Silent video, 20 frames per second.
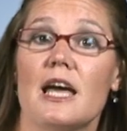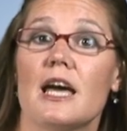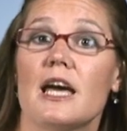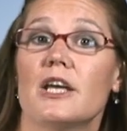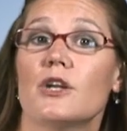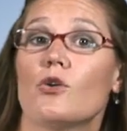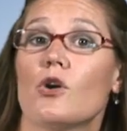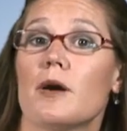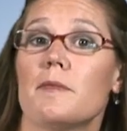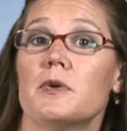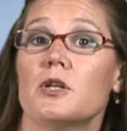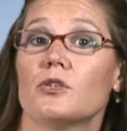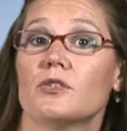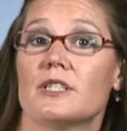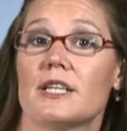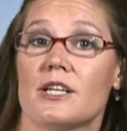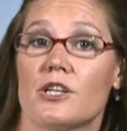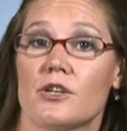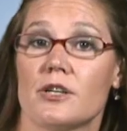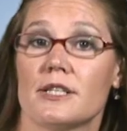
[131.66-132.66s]
And criminal
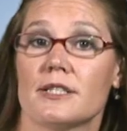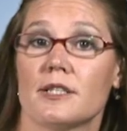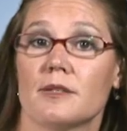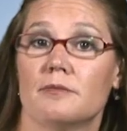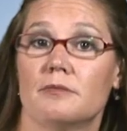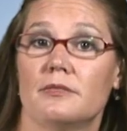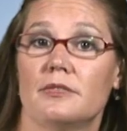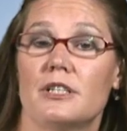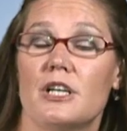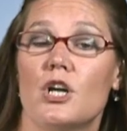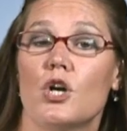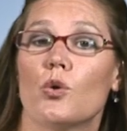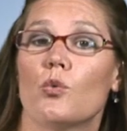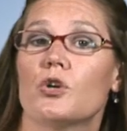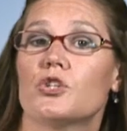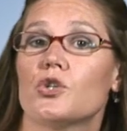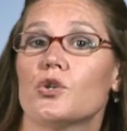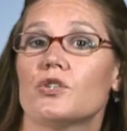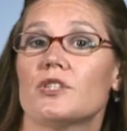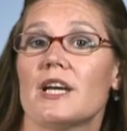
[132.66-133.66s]
terrorism,
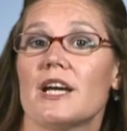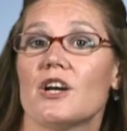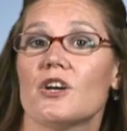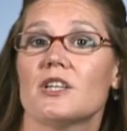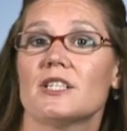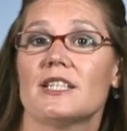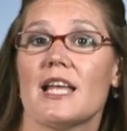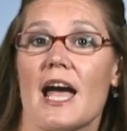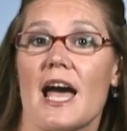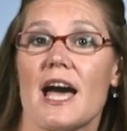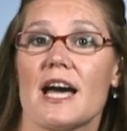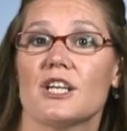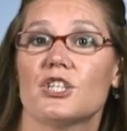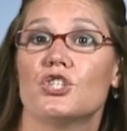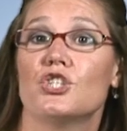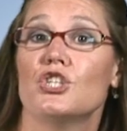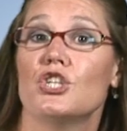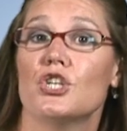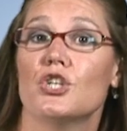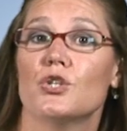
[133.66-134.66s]
which are terrorist
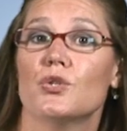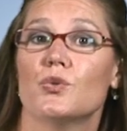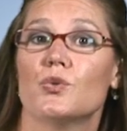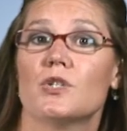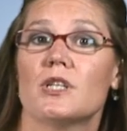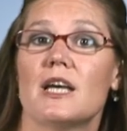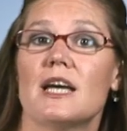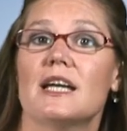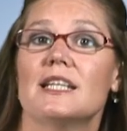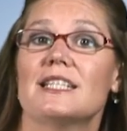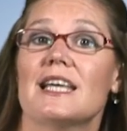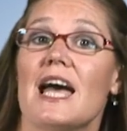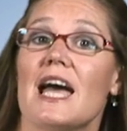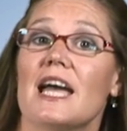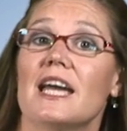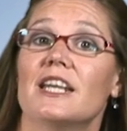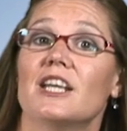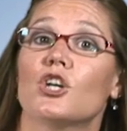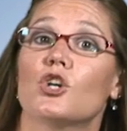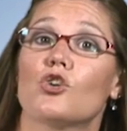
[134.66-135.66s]
acts used to
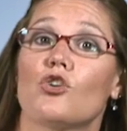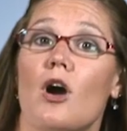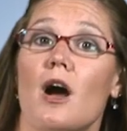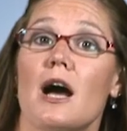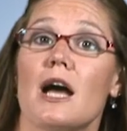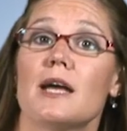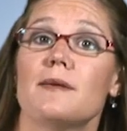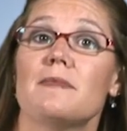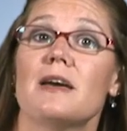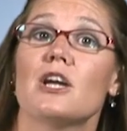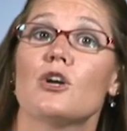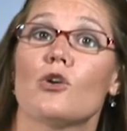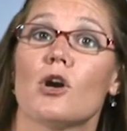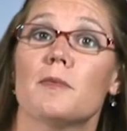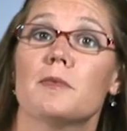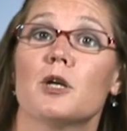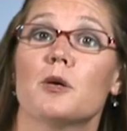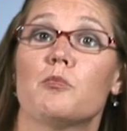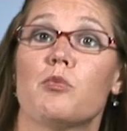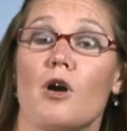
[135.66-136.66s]
aid in crime and
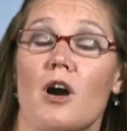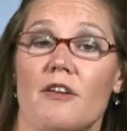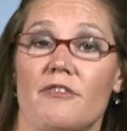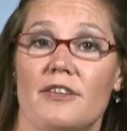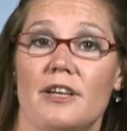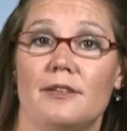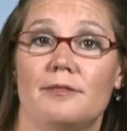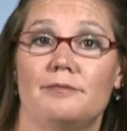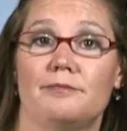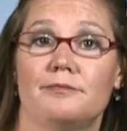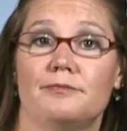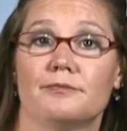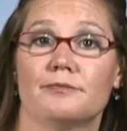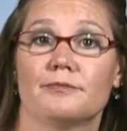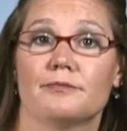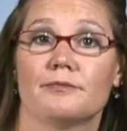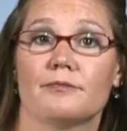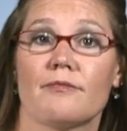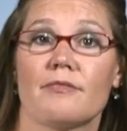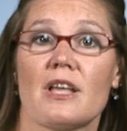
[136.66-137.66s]
criminal profit.
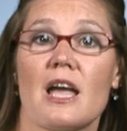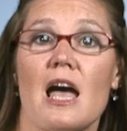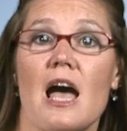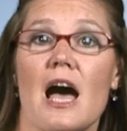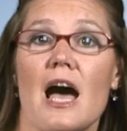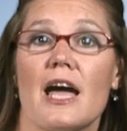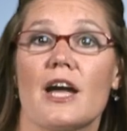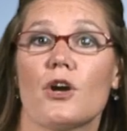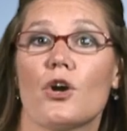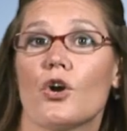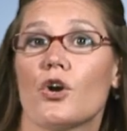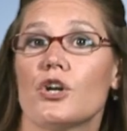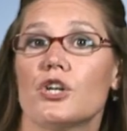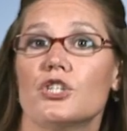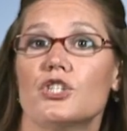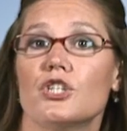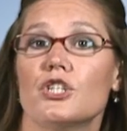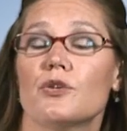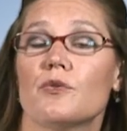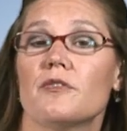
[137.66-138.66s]
I
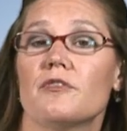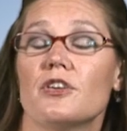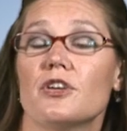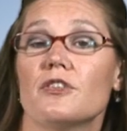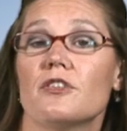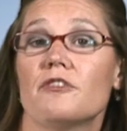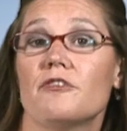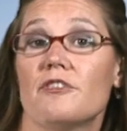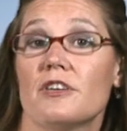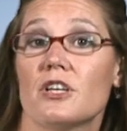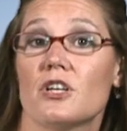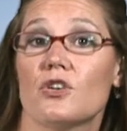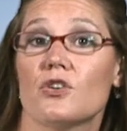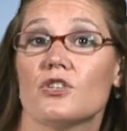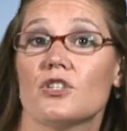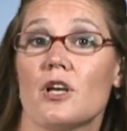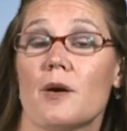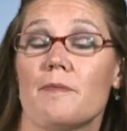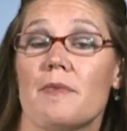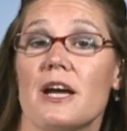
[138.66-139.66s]
encourage you to review the
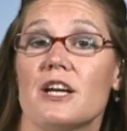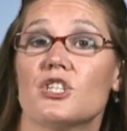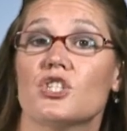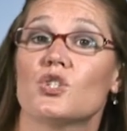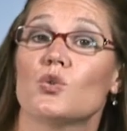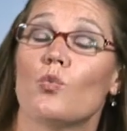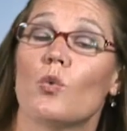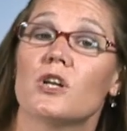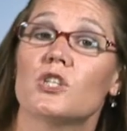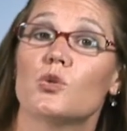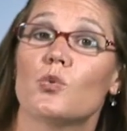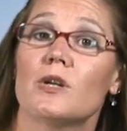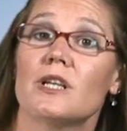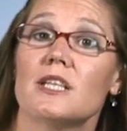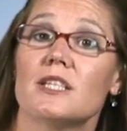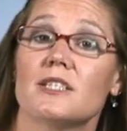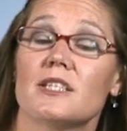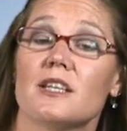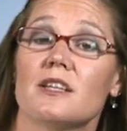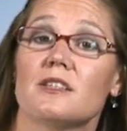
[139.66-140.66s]
figures on pages
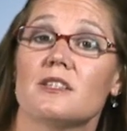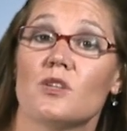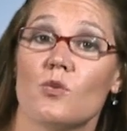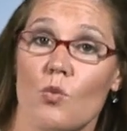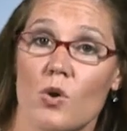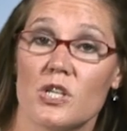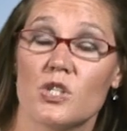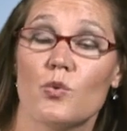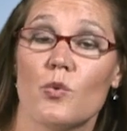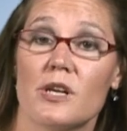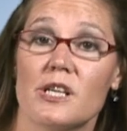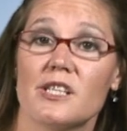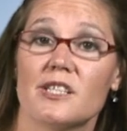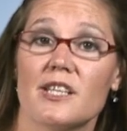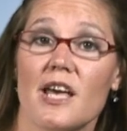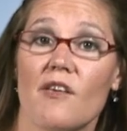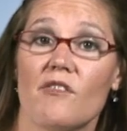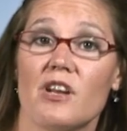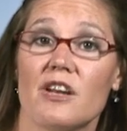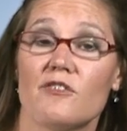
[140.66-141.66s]
126 and
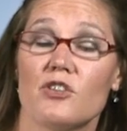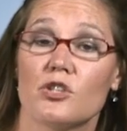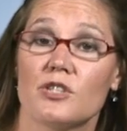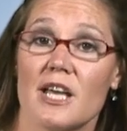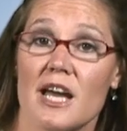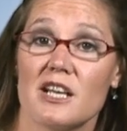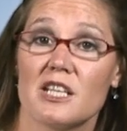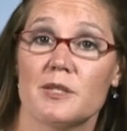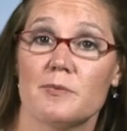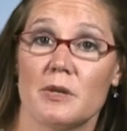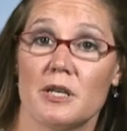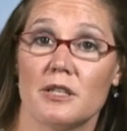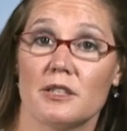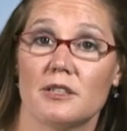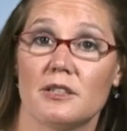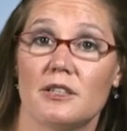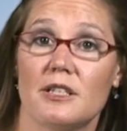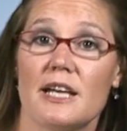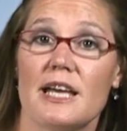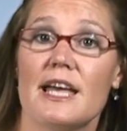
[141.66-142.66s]
127 of your textbook,
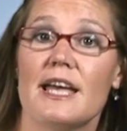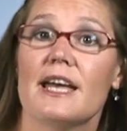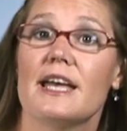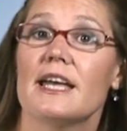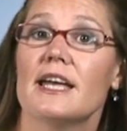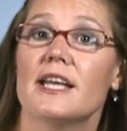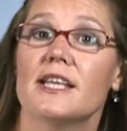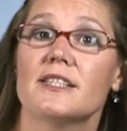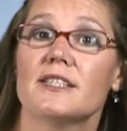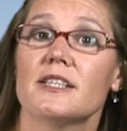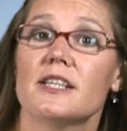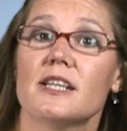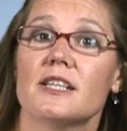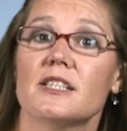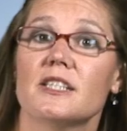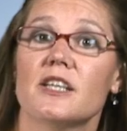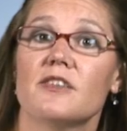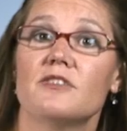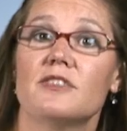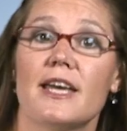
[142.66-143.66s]

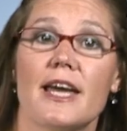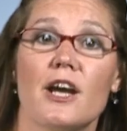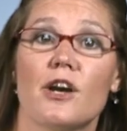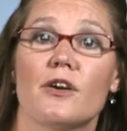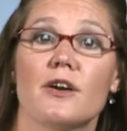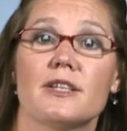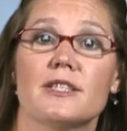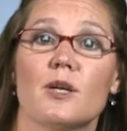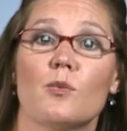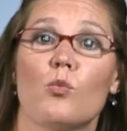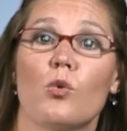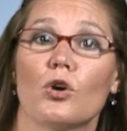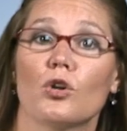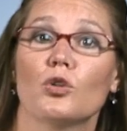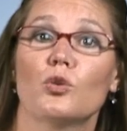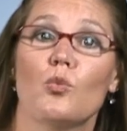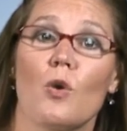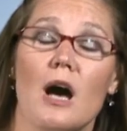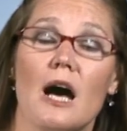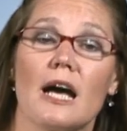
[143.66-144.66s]
Incidents of Terrorism
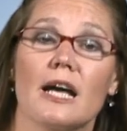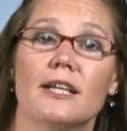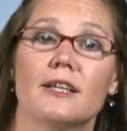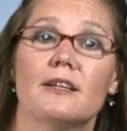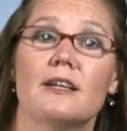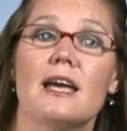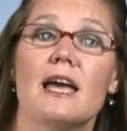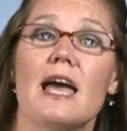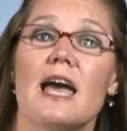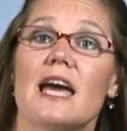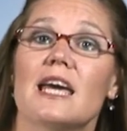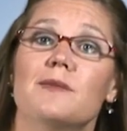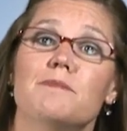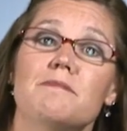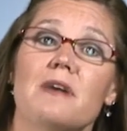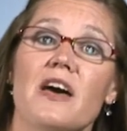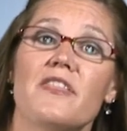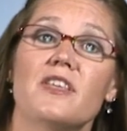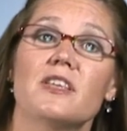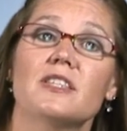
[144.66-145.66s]
Worldwide and
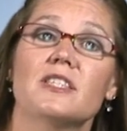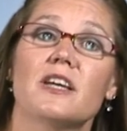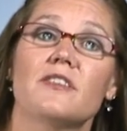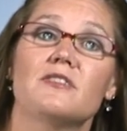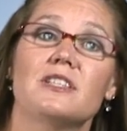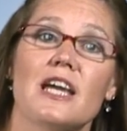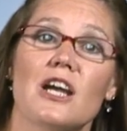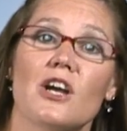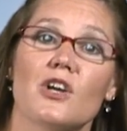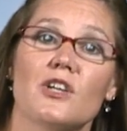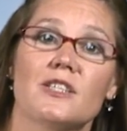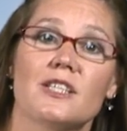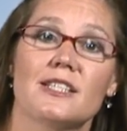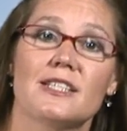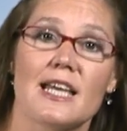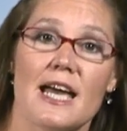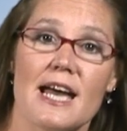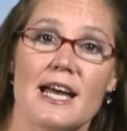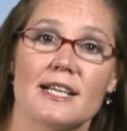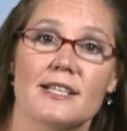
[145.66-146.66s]
Methods of Terrorist
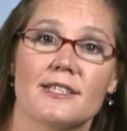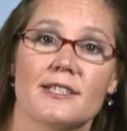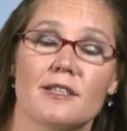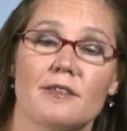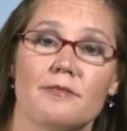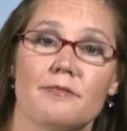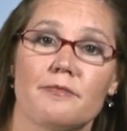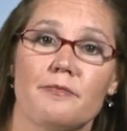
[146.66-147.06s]
Attacks.